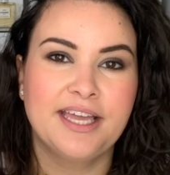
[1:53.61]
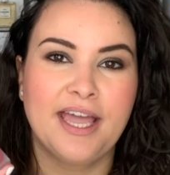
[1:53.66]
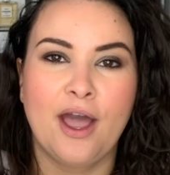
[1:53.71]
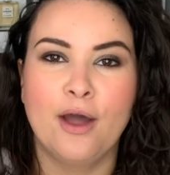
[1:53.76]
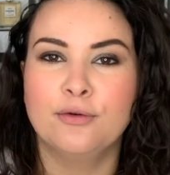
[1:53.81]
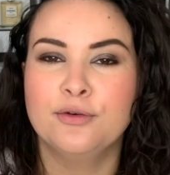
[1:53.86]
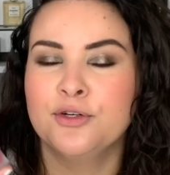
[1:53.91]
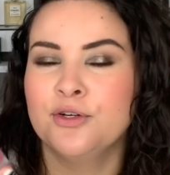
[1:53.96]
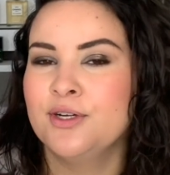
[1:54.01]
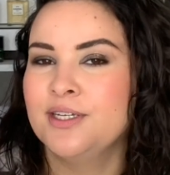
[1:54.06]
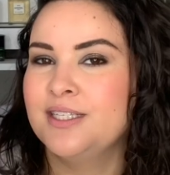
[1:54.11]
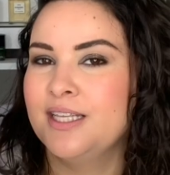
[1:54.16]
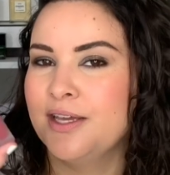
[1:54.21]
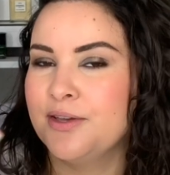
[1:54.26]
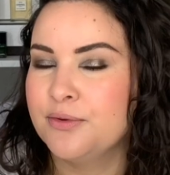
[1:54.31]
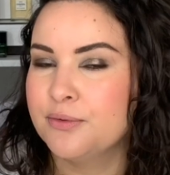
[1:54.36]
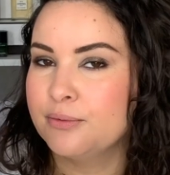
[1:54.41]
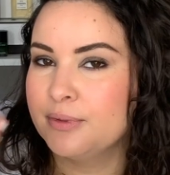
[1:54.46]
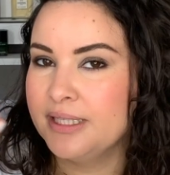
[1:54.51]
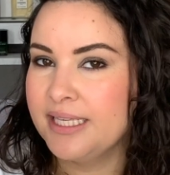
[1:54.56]
the counter is
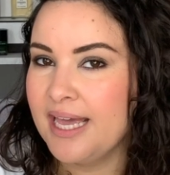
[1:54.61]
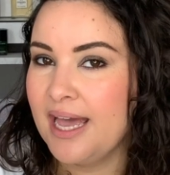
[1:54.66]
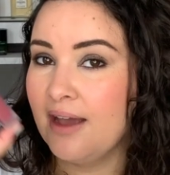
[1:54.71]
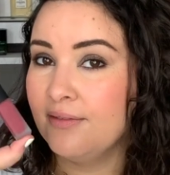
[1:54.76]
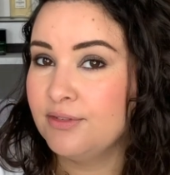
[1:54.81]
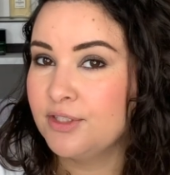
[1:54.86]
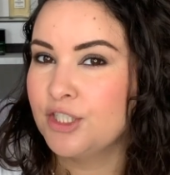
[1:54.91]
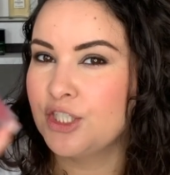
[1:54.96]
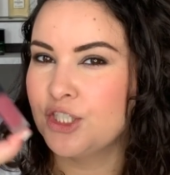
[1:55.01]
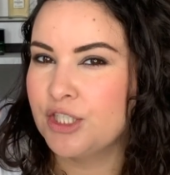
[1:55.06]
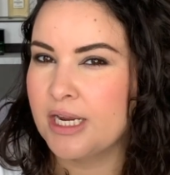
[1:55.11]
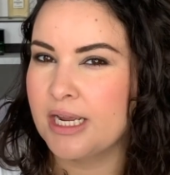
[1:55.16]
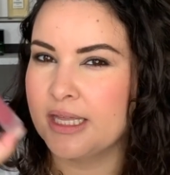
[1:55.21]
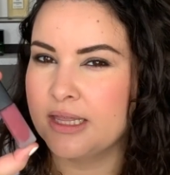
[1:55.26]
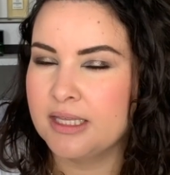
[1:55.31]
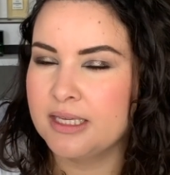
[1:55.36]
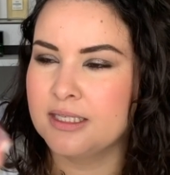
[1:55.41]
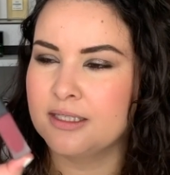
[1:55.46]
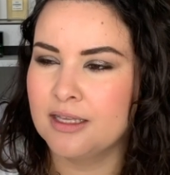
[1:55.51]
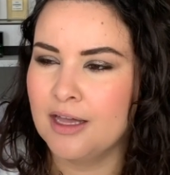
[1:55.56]
that you really have to
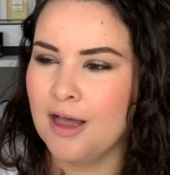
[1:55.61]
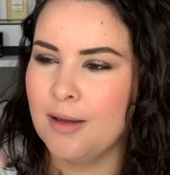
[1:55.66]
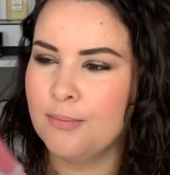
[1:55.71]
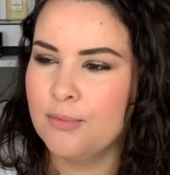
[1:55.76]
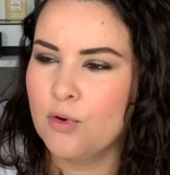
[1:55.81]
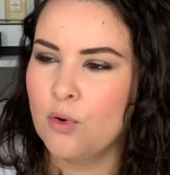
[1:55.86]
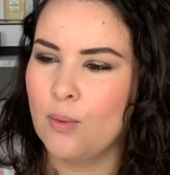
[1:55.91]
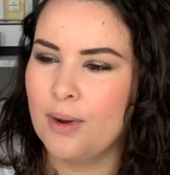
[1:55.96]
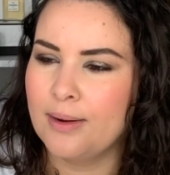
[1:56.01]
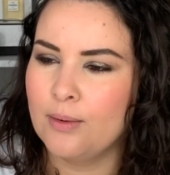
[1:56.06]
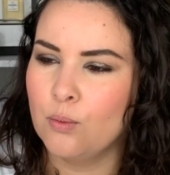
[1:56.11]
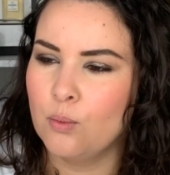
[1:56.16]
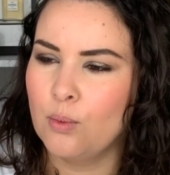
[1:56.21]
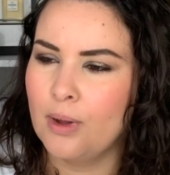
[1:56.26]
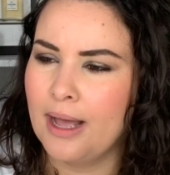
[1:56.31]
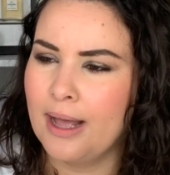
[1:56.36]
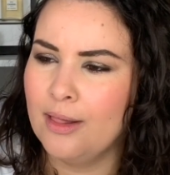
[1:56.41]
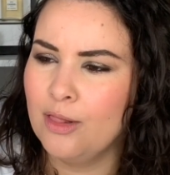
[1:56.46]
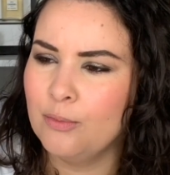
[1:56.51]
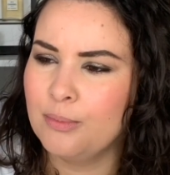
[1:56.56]
shake these up quite
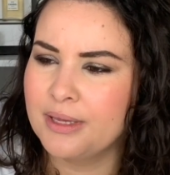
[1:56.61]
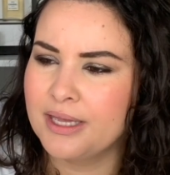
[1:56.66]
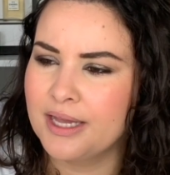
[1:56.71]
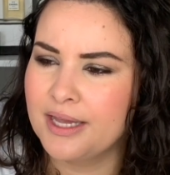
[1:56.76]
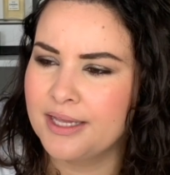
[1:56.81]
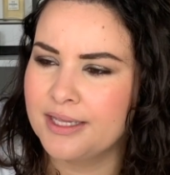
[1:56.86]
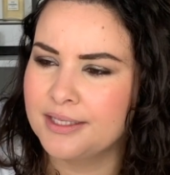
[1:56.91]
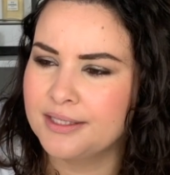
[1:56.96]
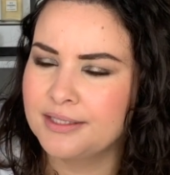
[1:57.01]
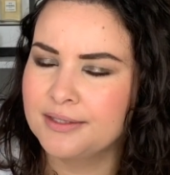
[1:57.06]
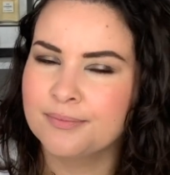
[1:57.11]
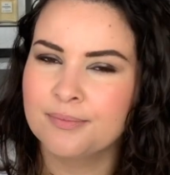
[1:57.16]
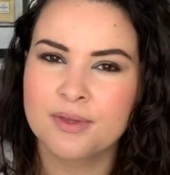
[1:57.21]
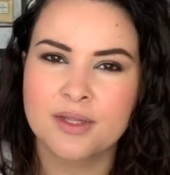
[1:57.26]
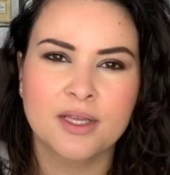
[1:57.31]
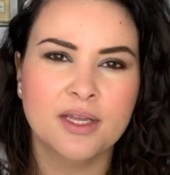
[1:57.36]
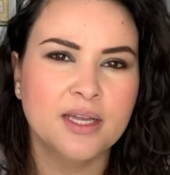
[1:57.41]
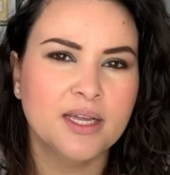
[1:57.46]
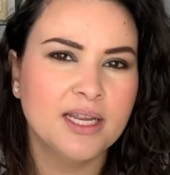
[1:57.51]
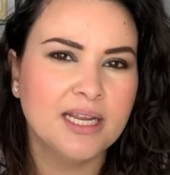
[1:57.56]
well, because
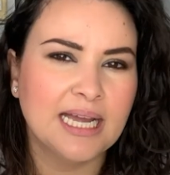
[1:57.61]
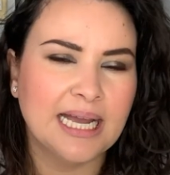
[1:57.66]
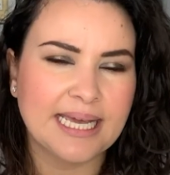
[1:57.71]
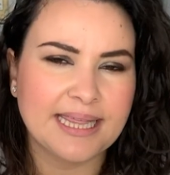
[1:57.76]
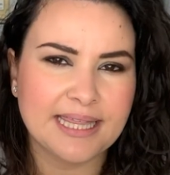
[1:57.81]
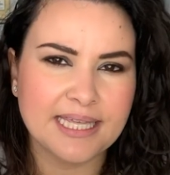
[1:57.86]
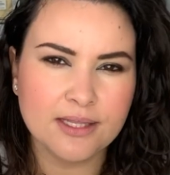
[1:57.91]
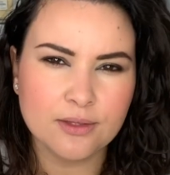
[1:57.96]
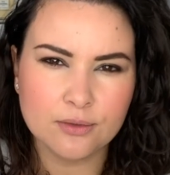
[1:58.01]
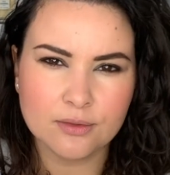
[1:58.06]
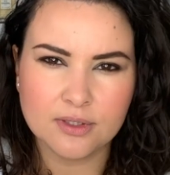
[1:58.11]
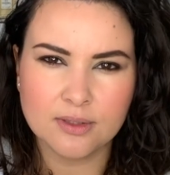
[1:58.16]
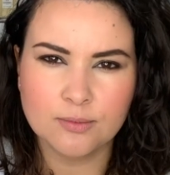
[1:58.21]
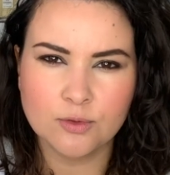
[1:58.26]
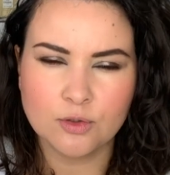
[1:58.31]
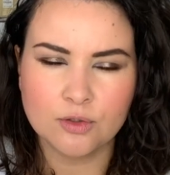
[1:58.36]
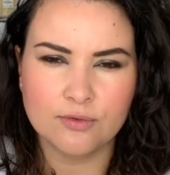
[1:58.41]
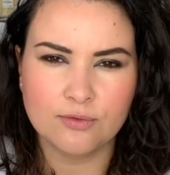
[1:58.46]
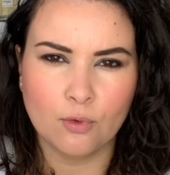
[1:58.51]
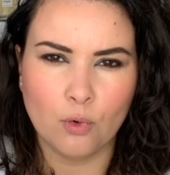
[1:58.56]
I think there's
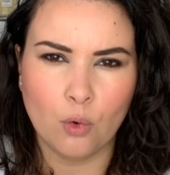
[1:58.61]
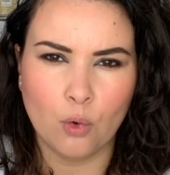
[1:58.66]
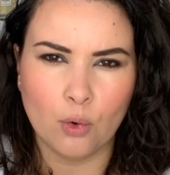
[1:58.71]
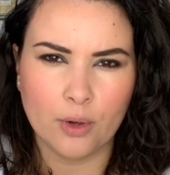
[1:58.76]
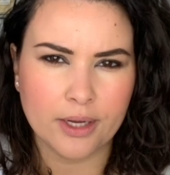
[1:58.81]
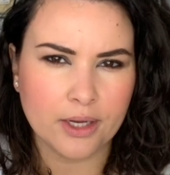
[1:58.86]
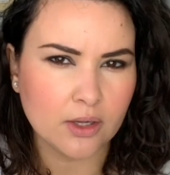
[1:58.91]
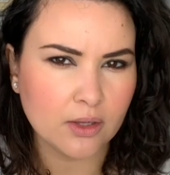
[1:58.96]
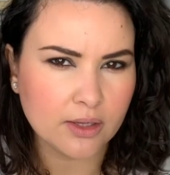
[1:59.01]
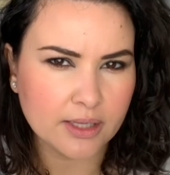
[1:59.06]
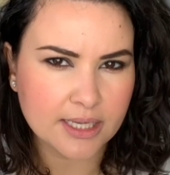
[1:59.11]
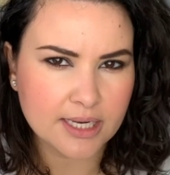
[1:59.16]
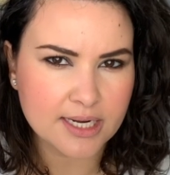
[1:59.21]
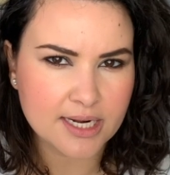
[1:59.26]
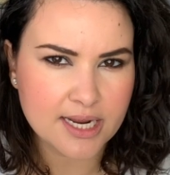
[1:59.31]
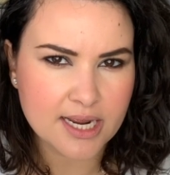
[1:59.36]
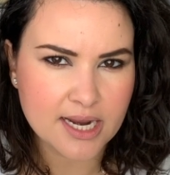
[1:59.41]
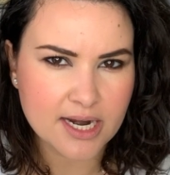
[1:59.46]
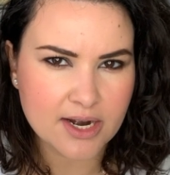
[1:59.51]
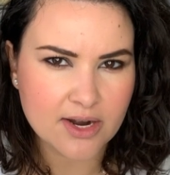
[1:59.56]
some sort of oil
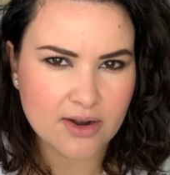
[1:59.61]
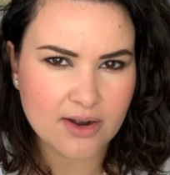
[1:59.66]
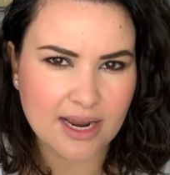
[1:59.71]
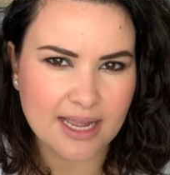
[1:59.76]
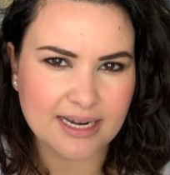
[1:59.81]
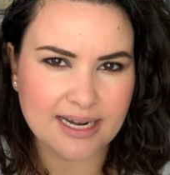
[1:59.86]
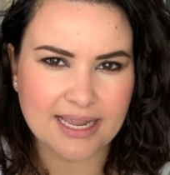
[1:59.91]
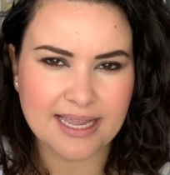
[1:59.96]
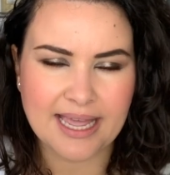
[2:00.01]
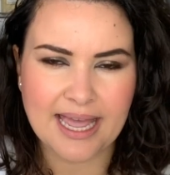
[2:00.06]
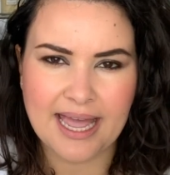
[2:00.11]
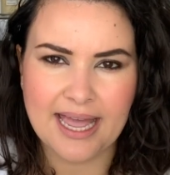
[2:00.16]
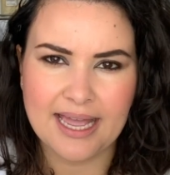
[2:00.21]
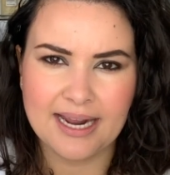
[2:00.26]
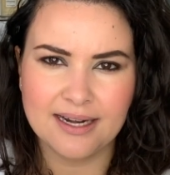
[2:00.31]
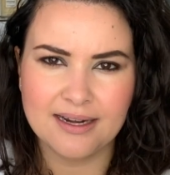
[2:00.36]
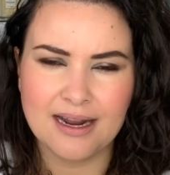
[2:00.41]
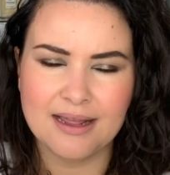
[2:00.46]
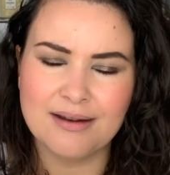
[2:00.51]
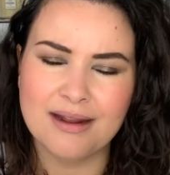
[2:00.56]
in here, and it
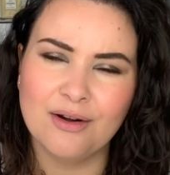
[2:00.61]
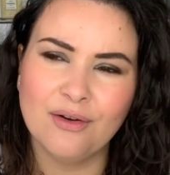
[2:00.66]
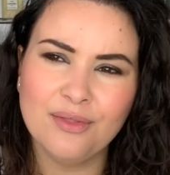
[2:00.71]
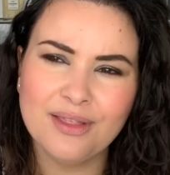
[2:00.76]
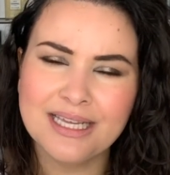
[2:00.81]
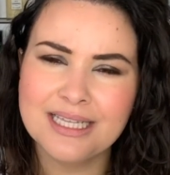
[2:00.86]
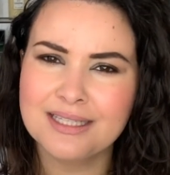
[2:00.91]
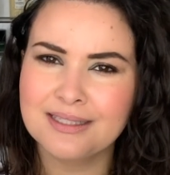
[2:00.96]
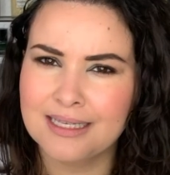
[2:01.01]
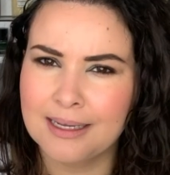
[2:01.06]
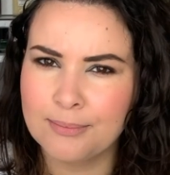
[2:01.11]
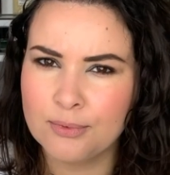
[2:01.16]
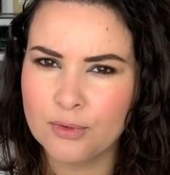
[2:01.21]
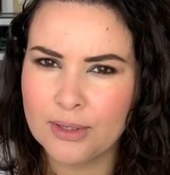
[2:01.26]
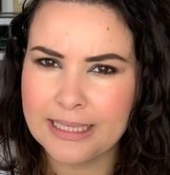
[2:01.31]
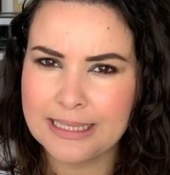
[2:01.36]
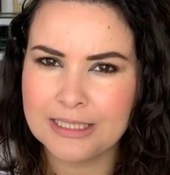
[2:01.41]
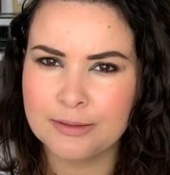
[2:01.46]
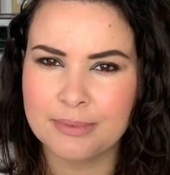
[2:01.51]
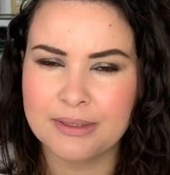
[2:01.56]
can, I don't think it
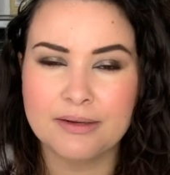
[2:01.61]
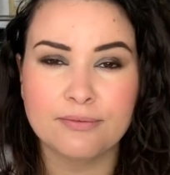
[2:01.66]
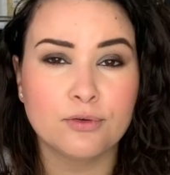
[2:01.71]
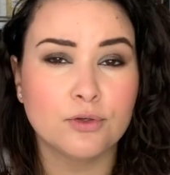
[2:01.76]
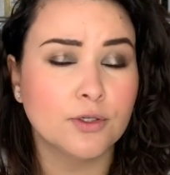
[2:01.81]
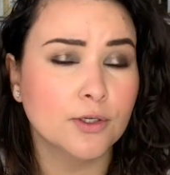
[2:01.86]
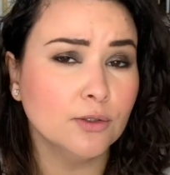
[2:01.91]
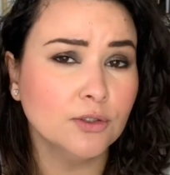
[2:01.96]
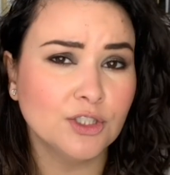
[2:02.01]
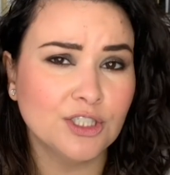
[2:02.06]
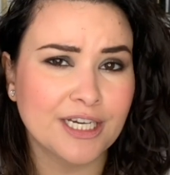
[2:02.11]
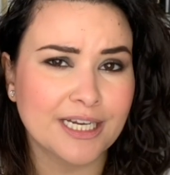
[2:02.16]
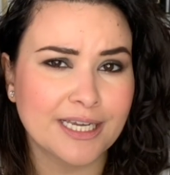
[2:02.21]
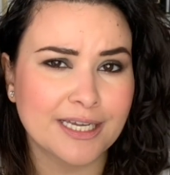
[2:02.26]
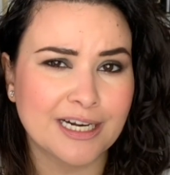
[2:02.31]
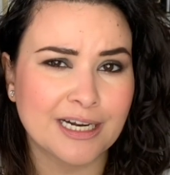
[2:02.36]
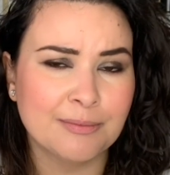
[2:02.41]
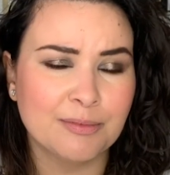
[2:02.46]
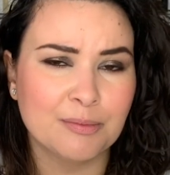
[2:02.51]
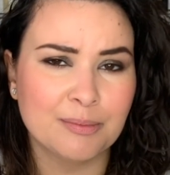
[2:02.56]
separates, but if you don't
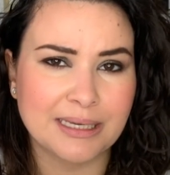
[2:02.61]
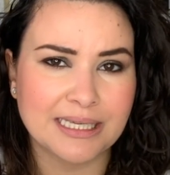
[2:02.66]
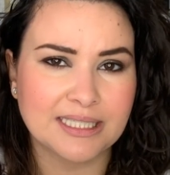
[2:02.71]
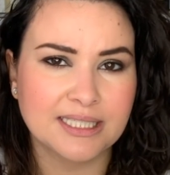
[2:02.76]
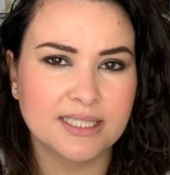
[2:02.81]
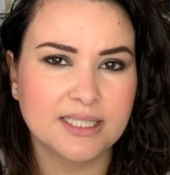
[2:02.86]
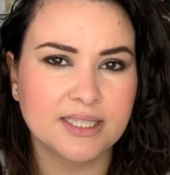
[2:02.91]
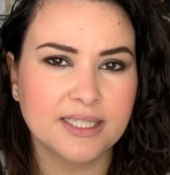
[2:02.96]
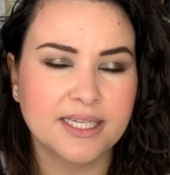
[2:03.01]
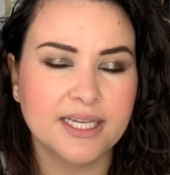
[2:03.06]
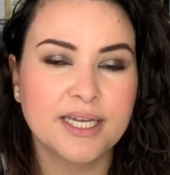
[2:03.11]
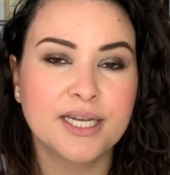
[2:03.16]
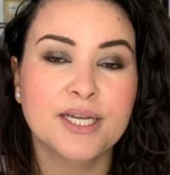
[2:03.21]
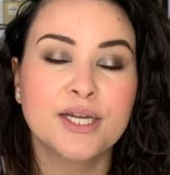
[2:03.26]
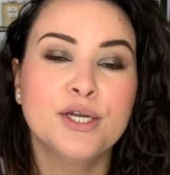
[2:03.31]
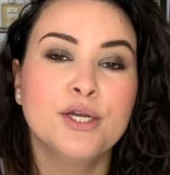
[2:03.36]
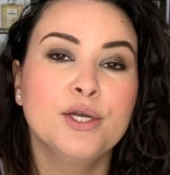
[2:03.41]
shake it up, basically